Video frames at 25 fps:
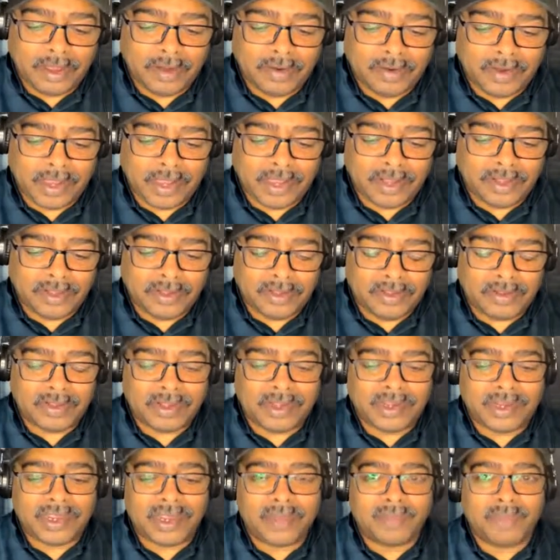All right, so
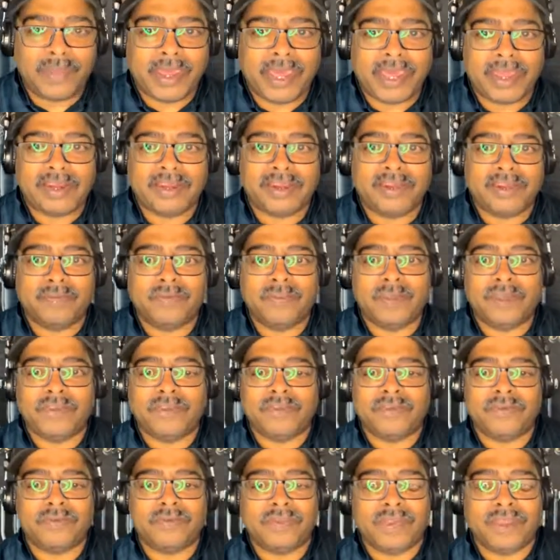let's get back to the
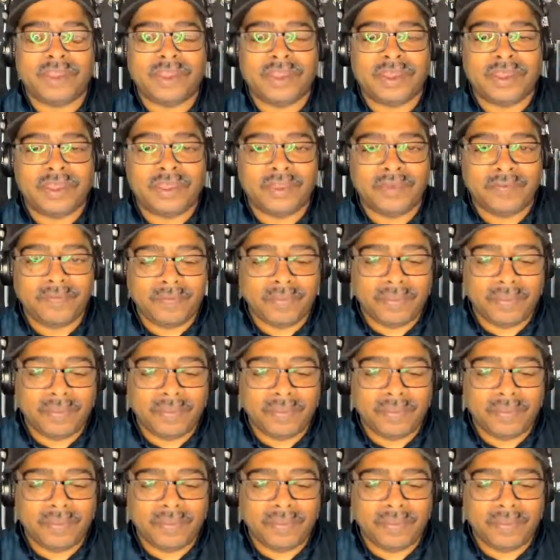mushroom thing.